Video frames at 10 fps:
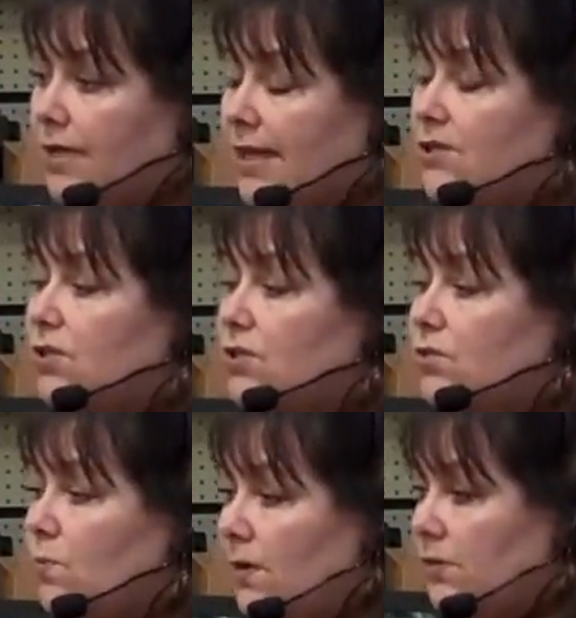You can't just
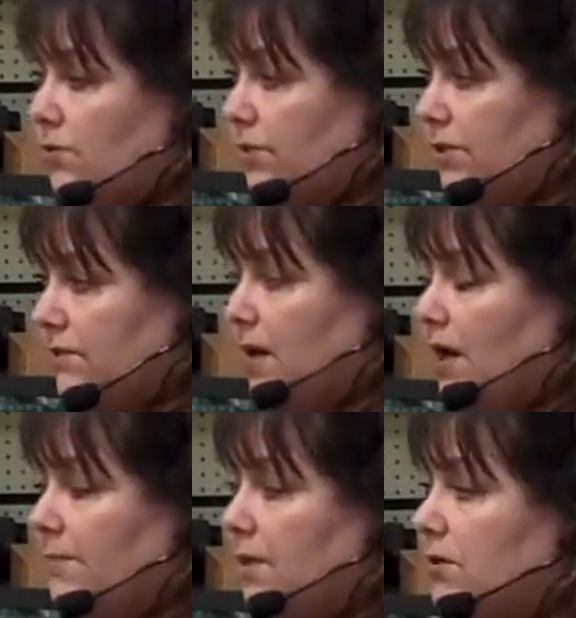use one source of
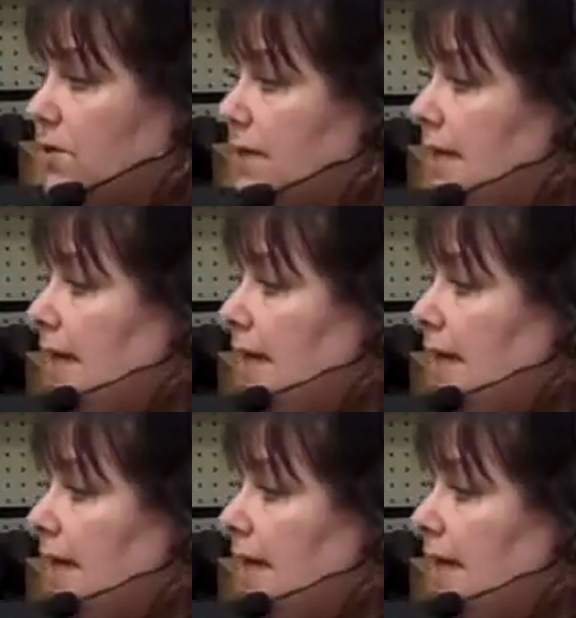compost.